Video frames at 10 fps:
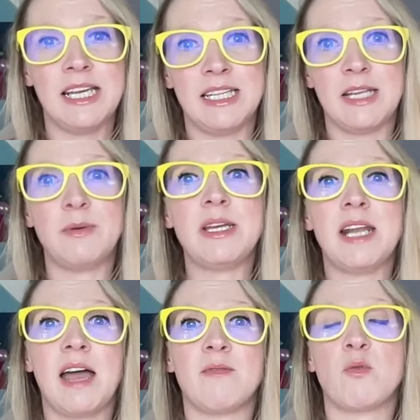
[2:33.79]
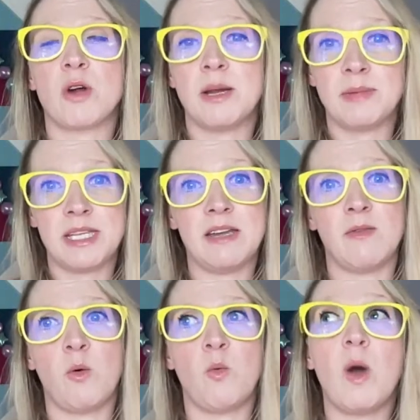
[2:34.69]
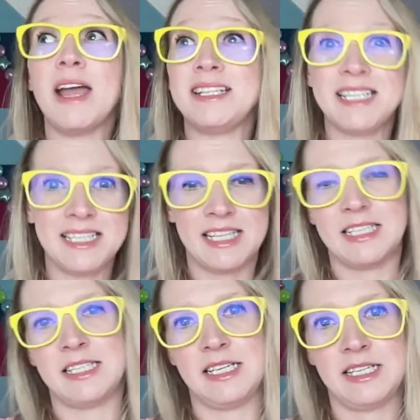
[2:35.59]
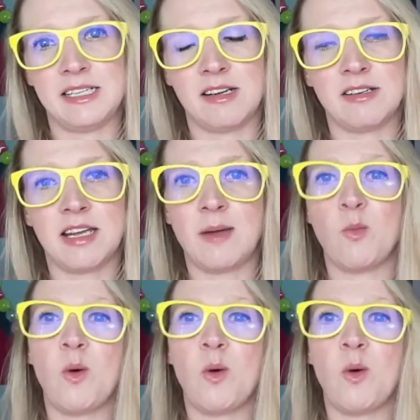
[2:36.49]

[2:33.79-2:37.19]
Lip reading: then we can have more empathy of, why didn't this thing get done on time?